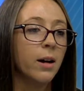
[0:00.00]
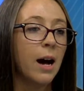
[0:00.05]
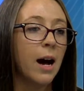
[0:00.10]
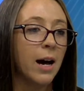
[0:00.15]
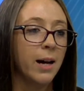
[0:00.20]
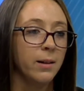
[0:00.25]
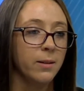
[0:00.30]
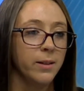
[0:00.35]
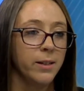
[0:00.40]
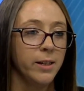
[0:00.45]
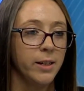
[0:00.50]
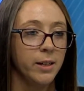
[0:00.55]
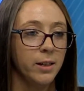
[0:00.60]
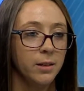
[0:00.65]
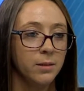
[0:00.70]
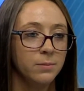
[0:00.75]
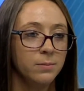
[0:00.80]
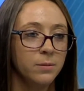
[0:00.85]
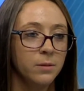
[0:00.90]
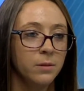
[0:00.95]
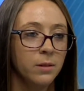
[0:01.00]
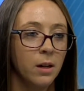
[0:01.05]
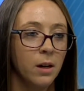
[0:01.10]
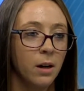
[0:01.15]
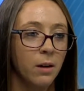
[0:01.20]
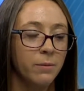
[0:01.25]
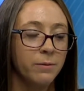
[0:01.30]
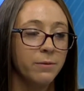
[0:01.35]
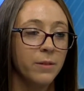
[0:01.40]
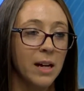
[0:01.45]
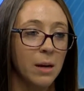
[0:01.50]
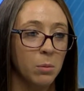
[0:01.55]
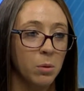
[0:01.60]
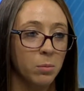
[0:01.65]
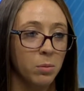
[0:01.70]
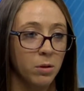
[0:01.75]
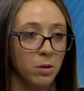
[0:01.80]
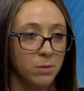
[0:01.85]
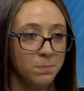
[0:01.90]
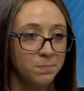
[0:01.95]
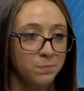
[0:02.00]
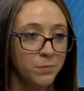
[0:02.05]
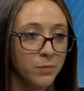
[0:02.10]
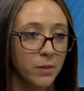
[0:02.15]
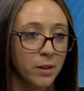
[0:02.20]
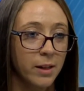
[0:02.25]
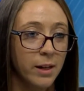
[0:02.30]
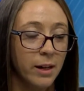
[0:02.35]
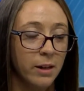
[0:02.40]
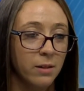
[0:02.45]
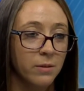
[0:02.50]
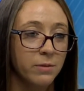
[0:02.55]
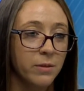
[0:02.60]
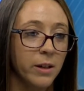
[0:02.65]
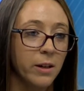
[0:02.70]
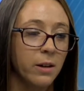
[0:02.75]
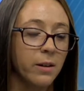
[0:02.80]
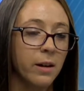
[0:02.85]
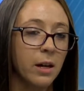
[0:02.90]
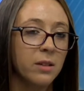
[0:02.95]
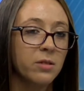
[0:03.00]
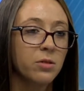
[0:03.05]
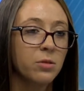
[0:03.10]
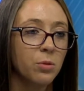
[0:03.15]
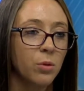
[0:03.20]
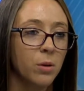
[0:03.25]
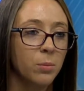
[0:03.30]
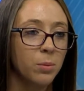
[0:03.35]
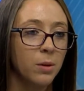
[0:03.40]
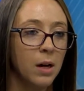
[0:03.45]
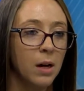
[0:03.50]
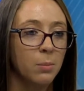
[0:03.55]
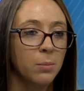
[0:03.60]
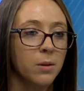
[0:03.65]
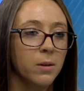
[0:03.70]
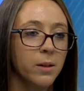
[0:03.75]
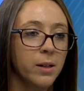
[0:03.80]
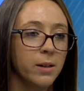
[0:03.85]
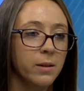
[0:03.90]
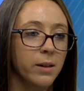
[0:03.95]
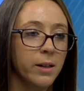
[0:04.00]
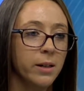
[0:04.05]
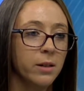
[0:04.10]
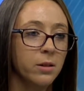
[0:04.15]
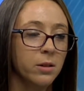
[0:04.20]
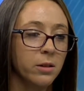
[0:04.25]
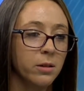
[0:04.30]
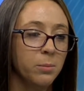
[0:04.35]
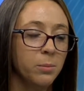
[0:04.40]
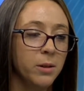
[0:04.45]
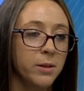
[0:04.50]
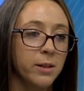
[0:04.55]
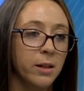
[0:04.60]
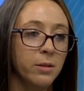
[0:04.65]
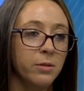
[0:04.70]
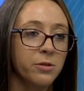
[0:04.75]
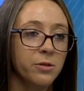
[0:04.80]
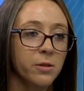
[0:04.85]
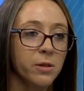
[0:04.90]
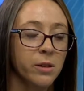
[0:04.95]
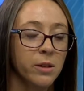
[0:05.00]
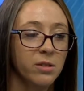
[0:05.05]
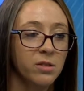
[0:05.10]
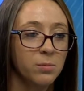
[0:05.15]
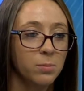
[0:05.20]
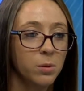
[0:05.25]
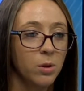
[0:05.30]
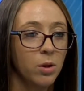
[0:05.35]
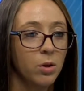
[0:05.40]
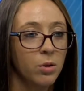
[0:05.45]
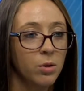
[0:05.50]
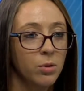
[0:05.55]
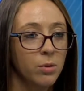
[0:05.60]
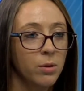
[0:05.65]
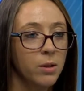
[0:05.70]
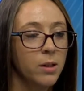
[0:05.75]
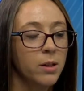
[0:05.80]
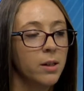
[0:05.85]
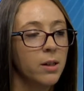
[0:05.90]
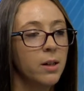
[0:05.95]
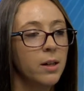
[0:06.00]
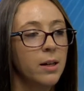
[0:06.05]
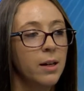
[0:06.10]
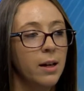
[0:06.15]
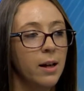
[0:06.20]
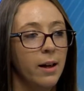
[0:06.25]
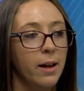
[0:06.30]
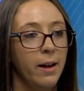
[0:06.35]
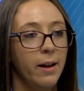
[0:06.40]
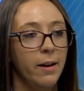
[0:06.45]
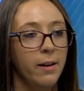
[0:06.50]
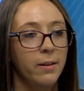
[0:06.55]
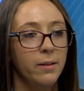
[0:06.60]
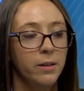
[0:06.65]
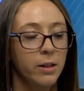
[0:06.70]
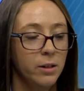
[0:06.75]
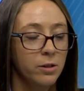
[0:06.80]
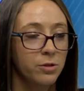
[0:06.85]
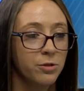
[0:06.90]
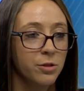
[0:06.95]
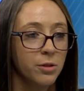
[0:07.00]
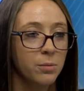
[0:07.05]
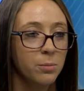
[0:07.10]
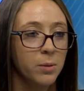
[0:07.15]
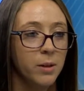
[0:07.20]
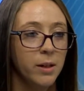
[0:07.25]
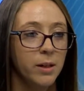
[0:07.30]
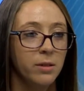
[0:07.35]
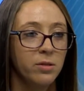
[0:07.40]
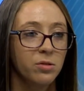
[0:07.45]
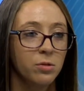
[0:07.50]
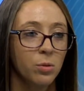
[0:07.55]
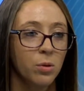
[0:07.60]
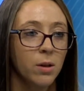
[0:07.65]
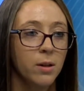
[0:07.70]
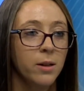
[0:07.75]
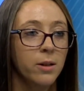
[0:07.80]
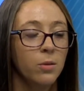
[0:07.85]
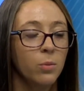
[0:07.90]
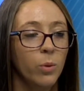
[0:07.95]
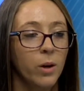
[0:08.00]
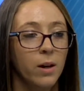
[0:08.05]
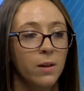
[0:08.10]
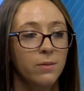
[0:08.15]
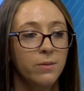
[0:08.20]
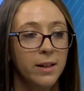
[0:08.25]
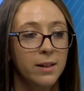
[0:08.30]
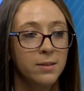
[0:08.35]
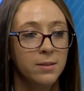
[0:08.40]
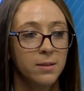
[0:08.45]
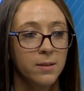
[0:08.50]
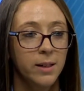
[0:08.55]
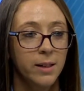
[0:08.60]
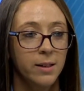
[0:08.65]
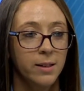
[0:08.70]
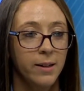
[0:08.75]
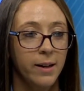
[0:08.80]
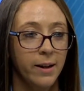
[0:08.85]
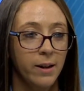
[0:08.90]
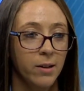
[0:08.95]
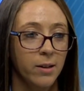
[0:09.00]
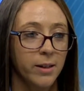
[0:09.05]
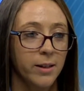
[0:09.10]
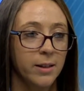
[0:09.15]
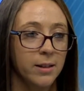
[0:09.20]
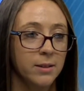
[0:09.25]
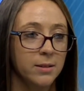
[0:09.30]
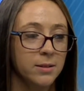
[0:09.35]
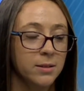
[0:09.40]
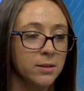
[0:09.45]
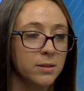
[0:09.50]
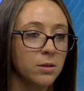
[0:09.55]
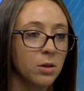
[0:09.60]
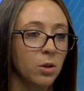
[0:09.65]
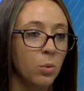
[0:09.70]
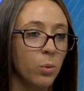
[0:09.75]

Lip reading: highly flammable, and if they are not stored properly, they could potentially explode, and they should be stored in well-ventilated areas